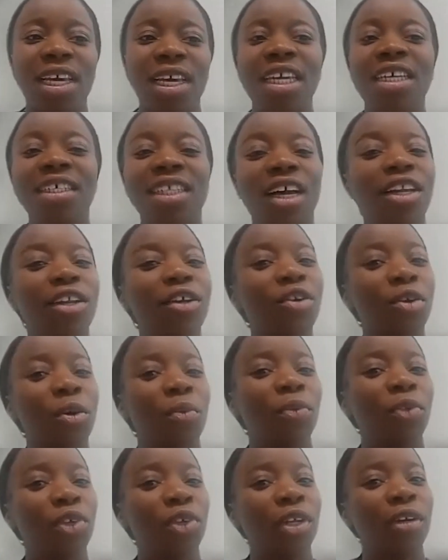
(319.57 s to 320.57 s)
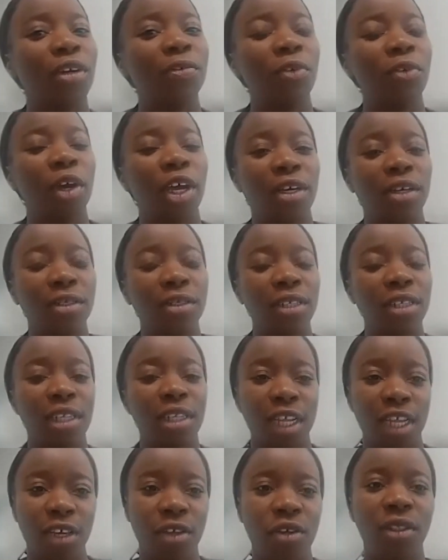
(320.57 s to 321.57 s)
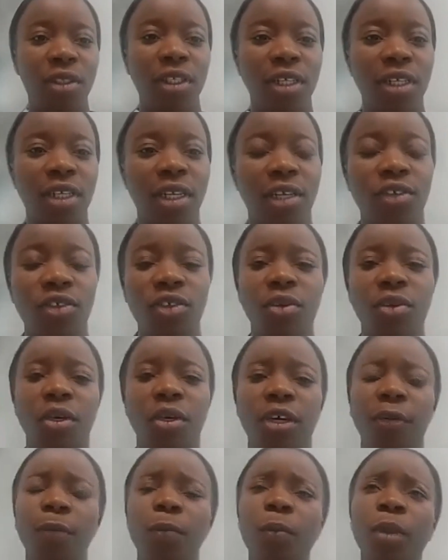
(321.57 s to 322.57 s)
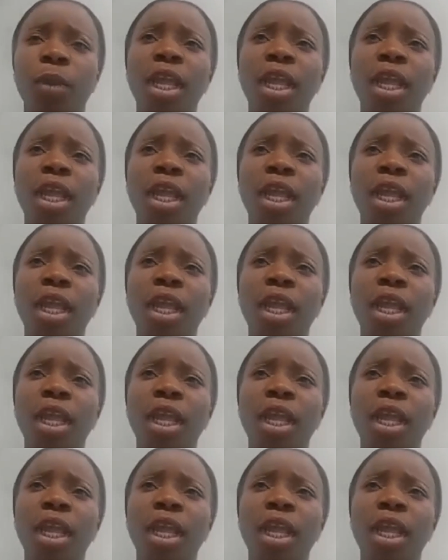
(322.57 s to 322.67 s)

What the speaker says: He's now the Commissioner for Health in Lagos State, Nigeria.